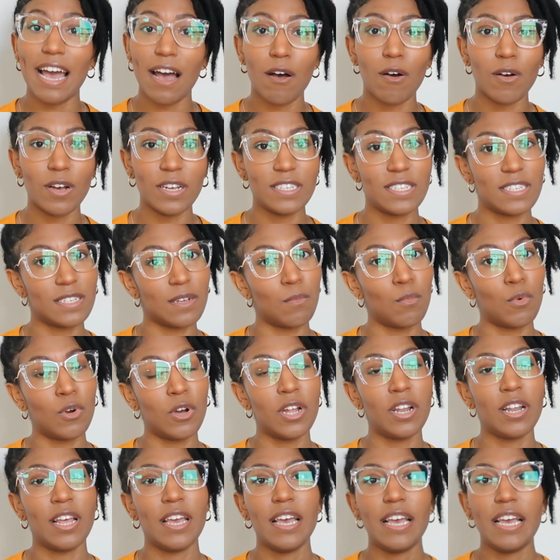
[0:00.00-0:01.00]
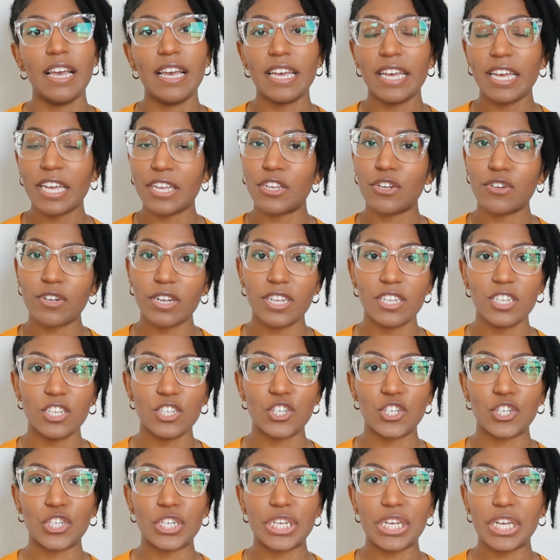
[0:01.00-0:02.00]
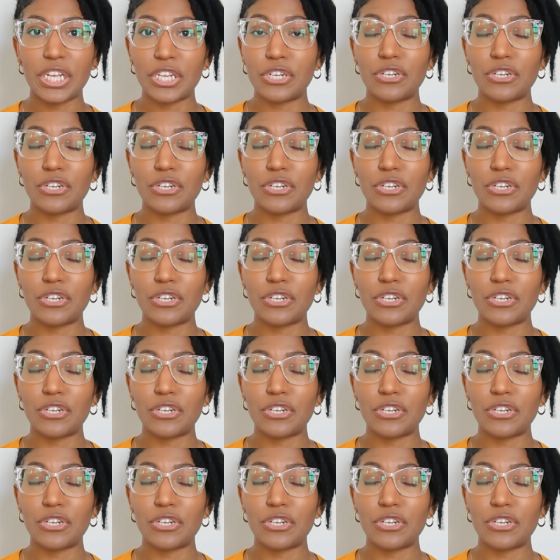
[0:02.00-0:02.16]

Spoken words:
out as someone in your industry,